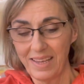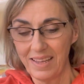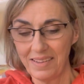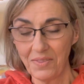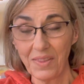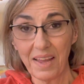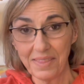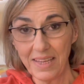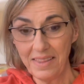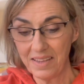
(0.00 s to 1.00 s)
So I
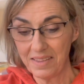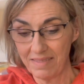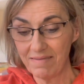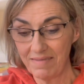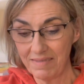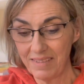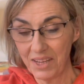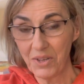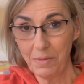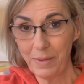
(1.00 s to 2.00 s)
think that it
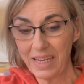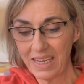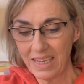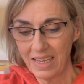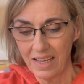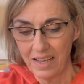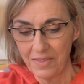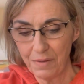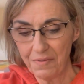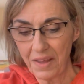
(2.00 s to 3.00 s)
could be
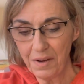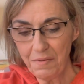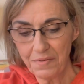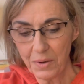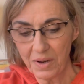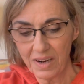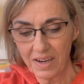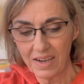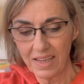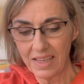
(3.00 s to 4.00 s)
the Final
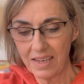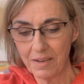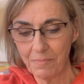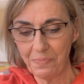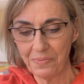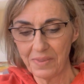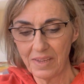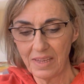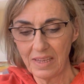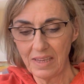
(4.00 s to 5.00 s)
Four in
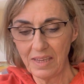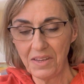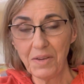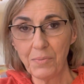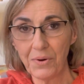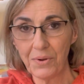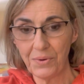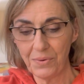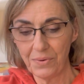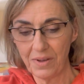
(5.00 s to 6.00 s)

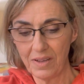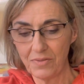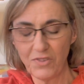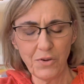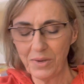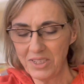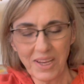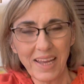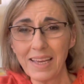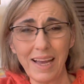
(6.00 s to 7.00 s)
Hebrew, Jewish,
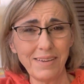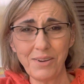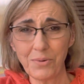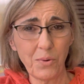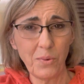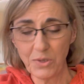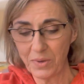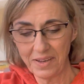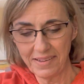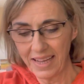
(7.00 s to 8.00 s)
I don't know which one
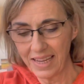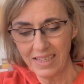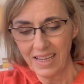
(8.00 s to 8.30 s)
to say,